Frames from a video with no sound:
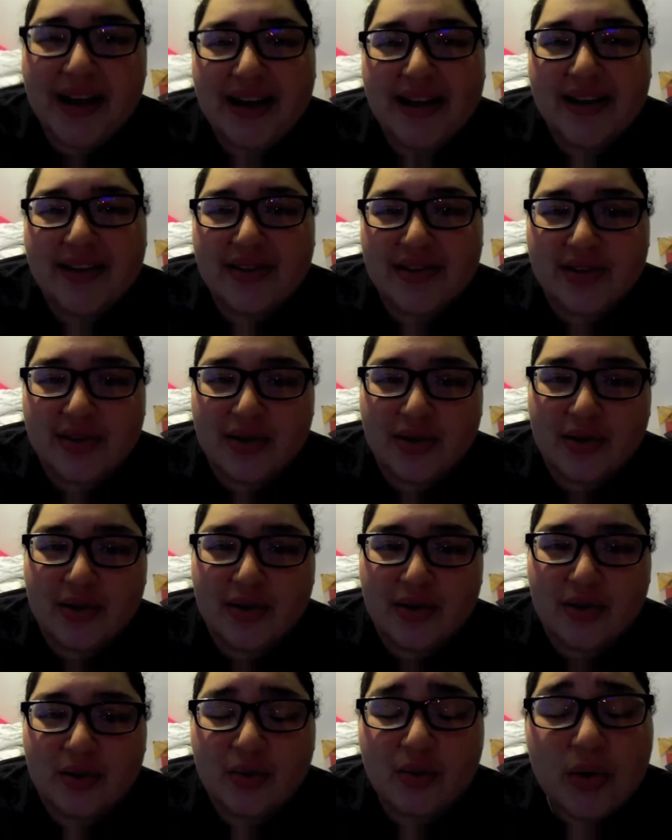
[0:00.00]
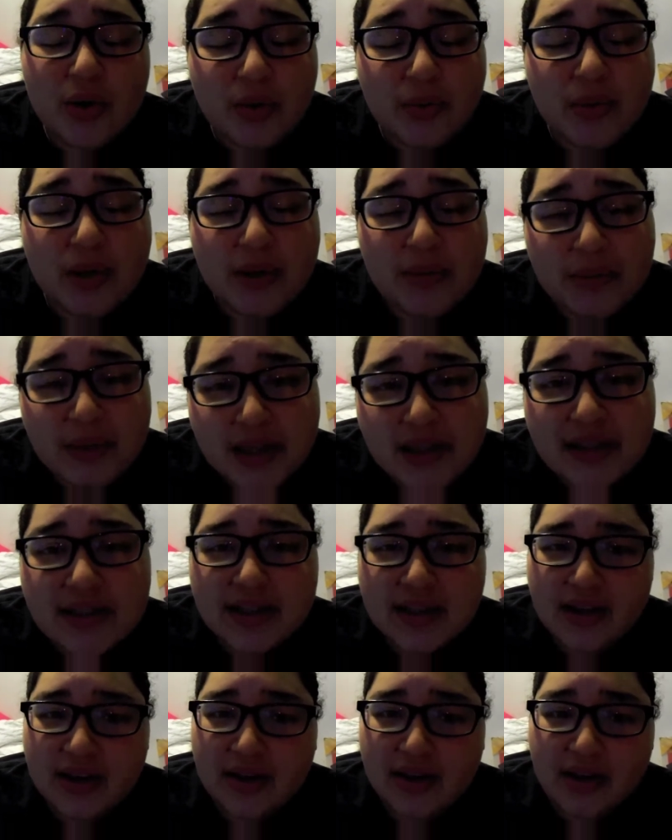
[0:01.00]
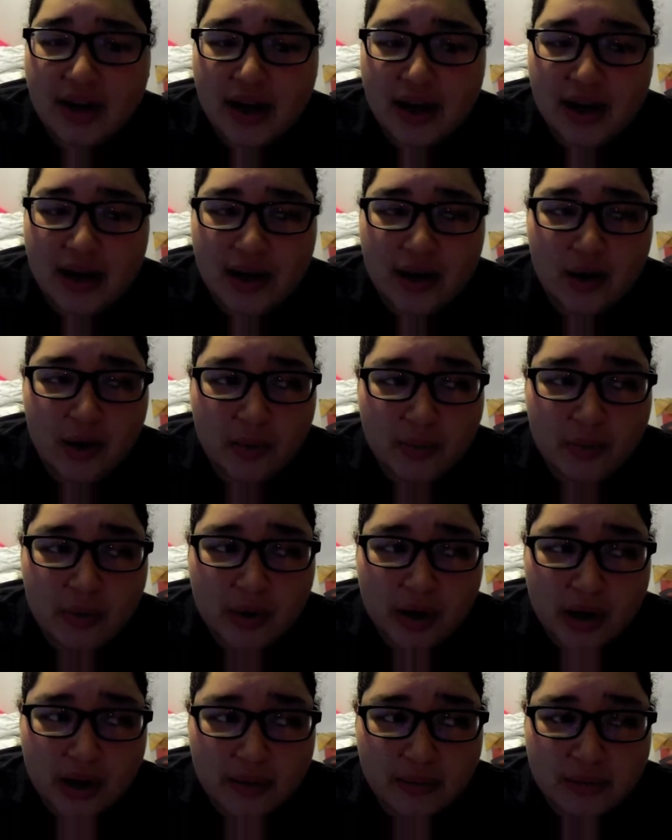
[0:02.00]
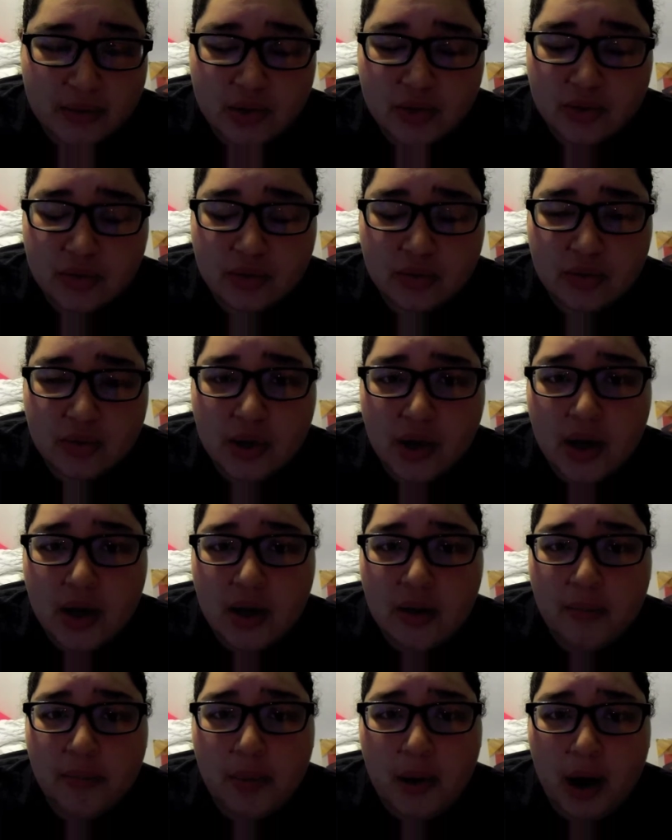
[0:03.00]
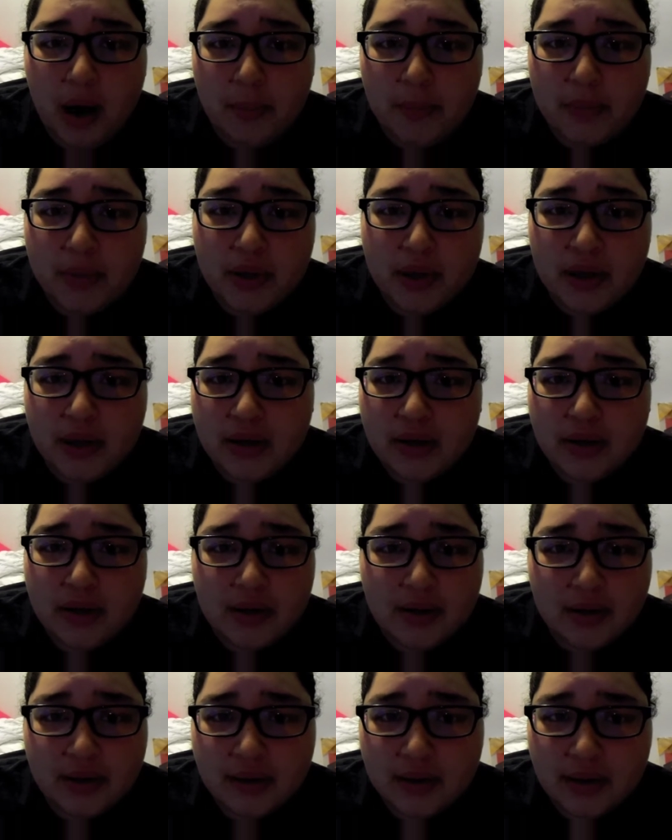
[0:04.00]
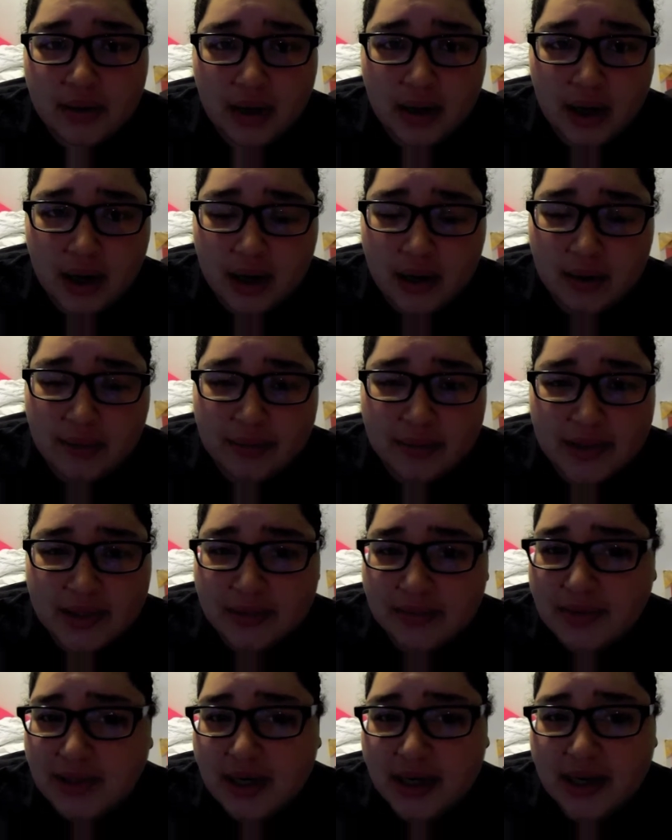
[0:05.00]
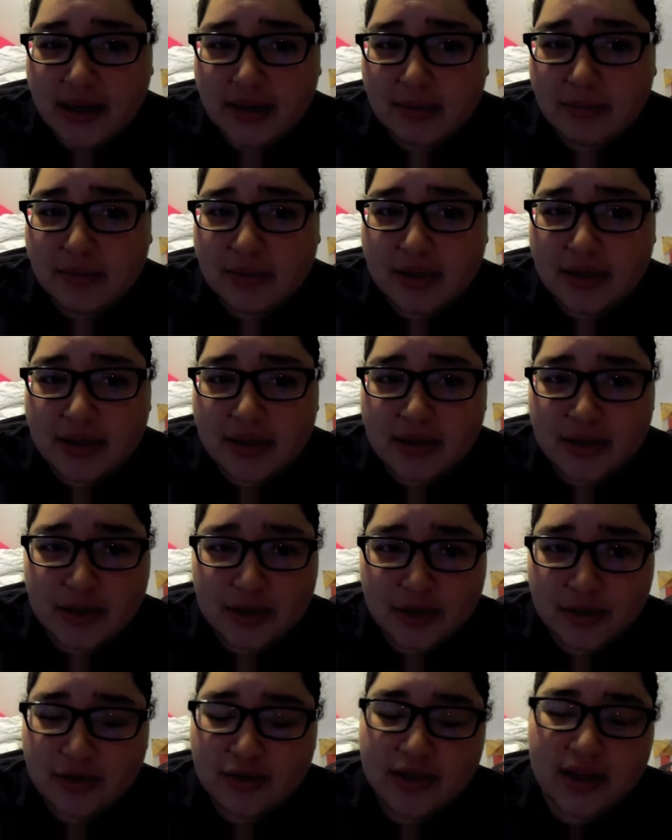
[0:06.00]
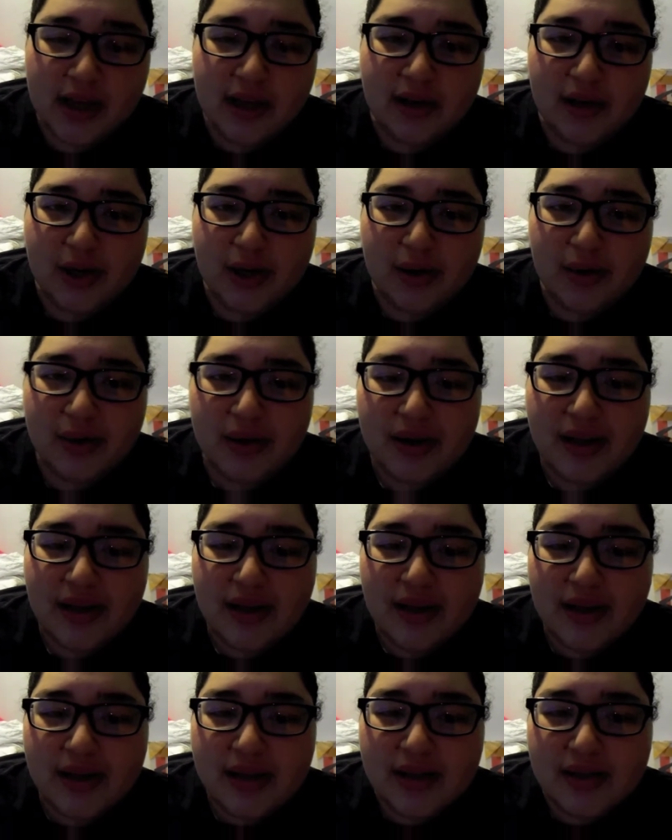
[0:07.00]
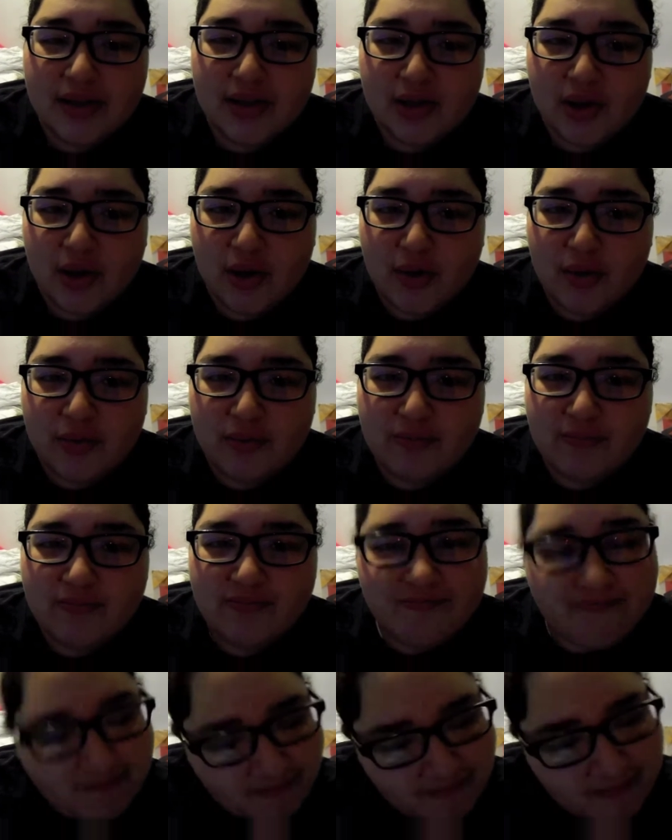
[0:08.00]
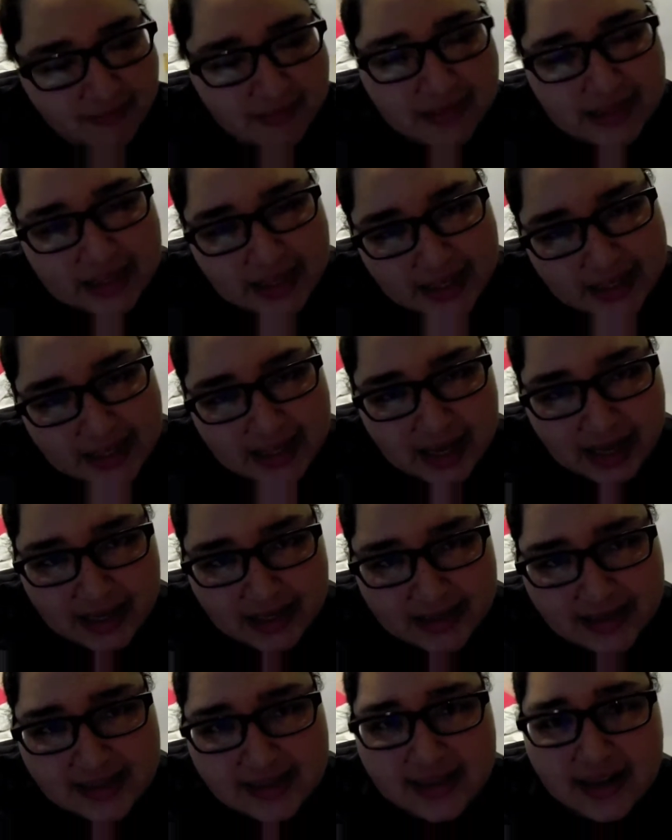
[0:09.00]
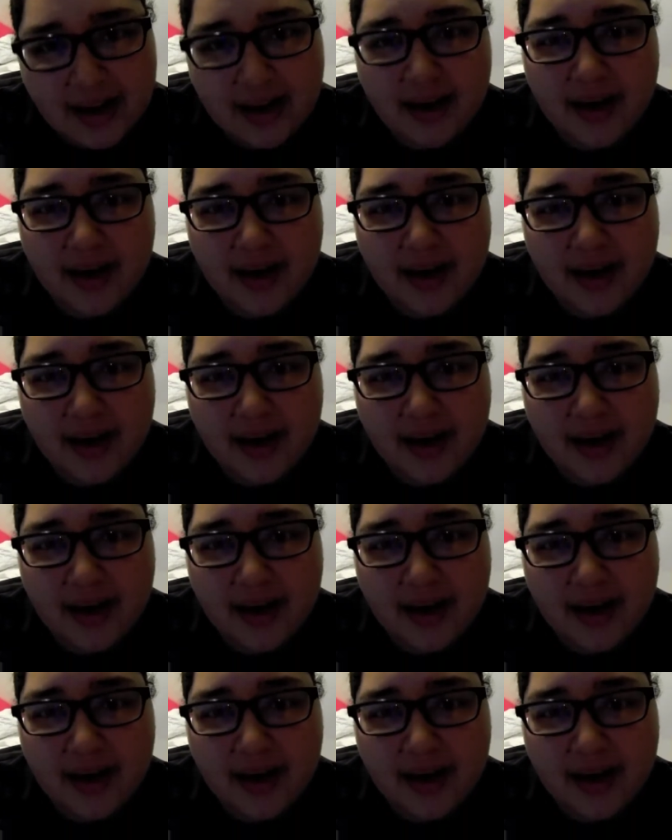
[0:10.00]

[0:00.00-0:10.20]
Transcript: So you will be missed here, and I hope you come to pop in sometimes and just say hello. So, yes.